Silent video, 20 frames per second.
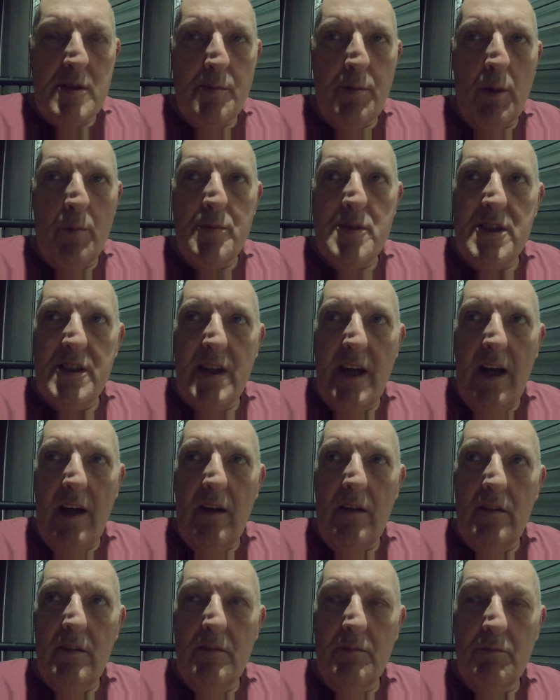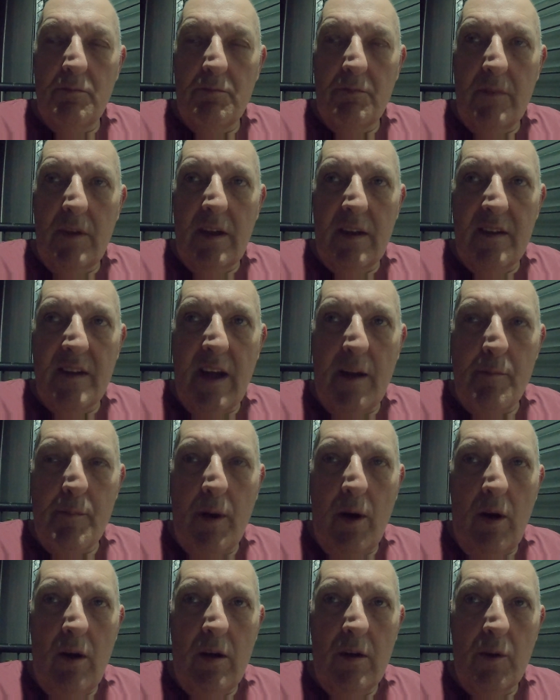property out in that
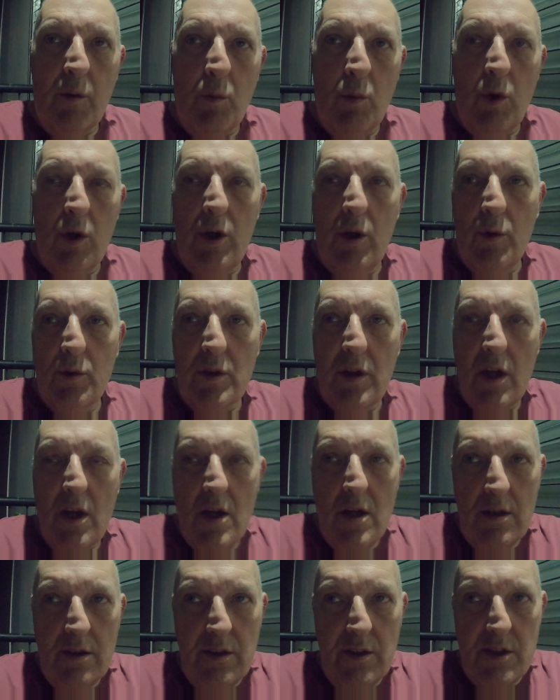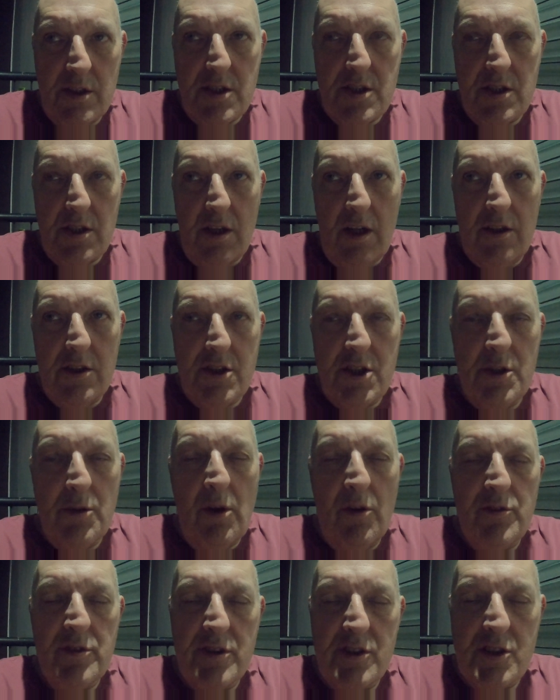part of the world that's at
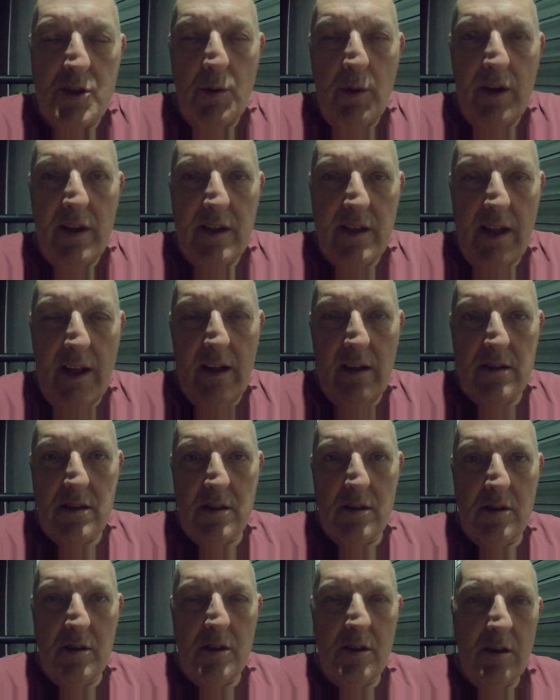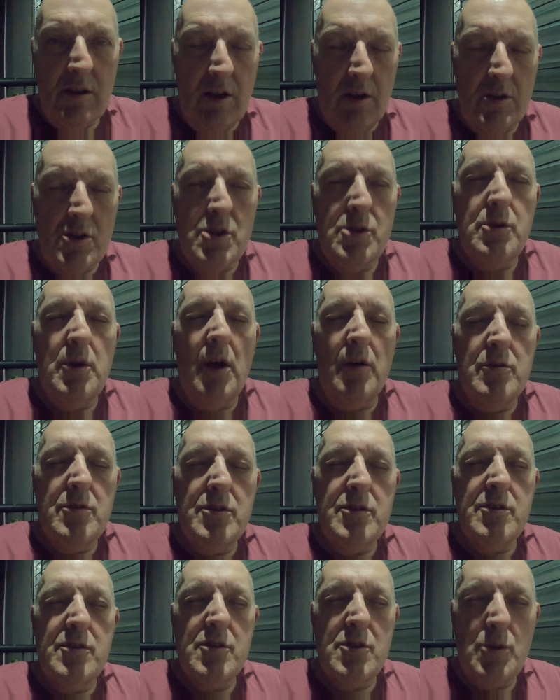
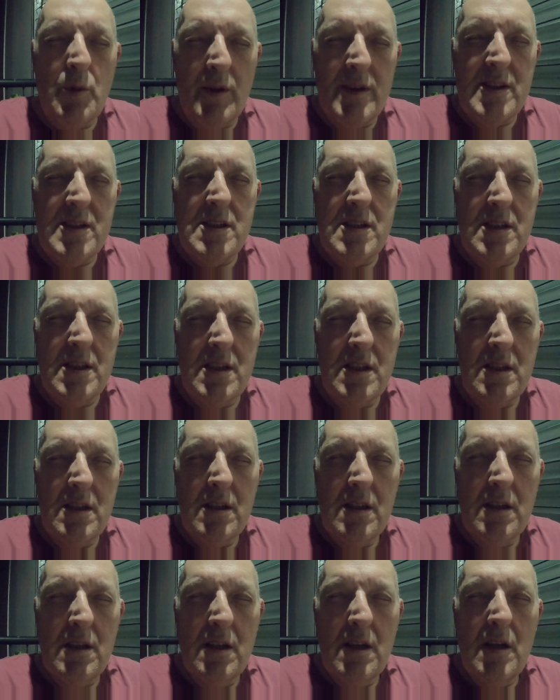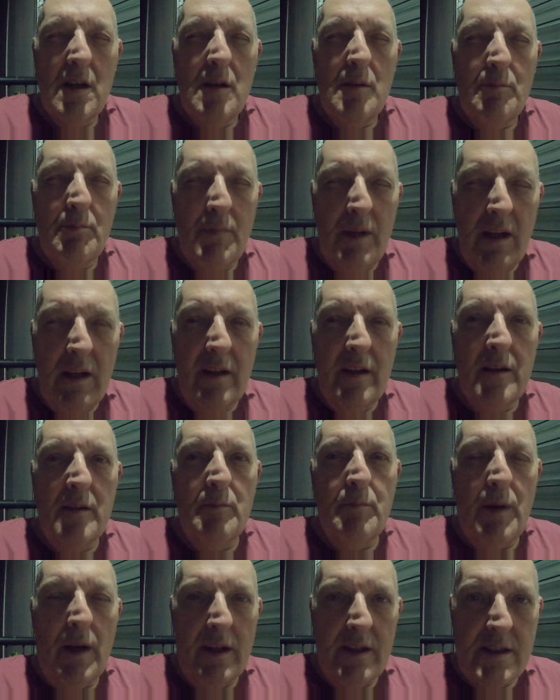220 million
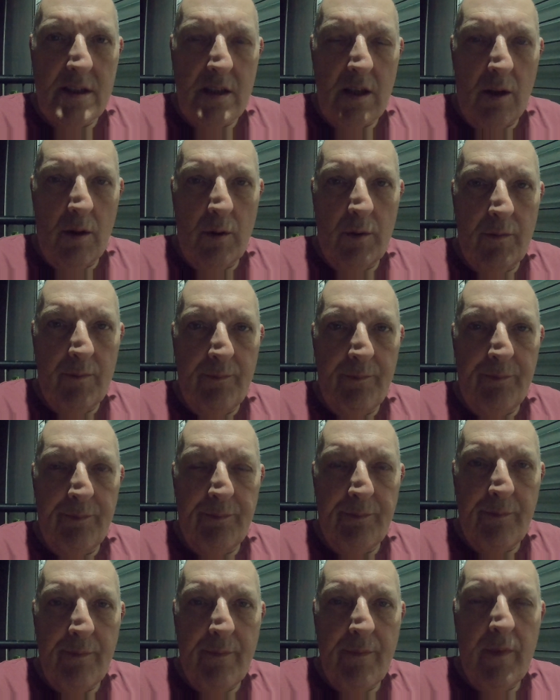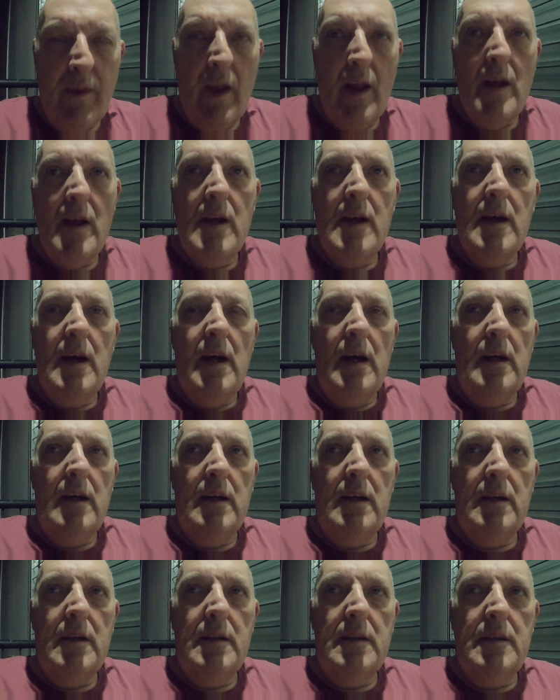peso.
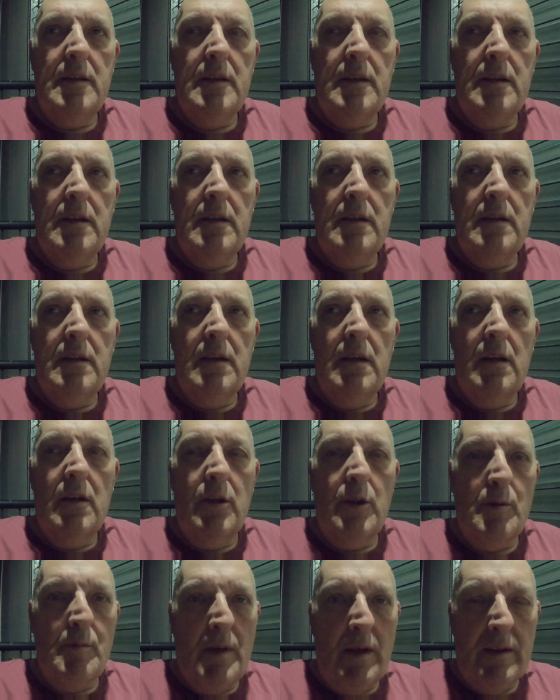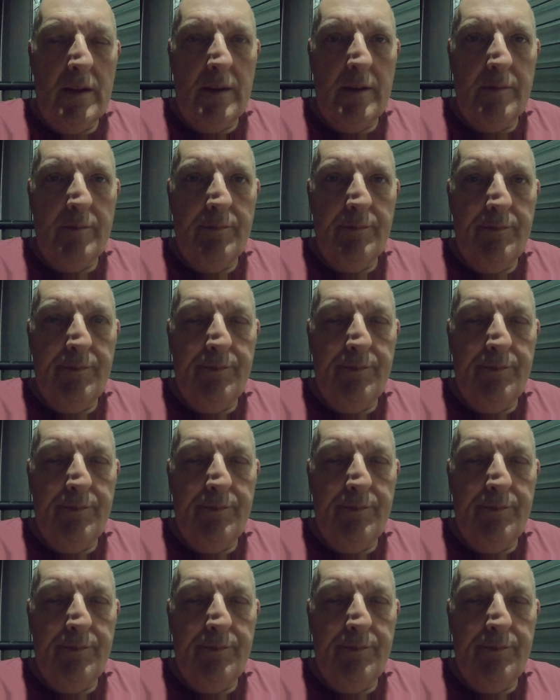A lot of money,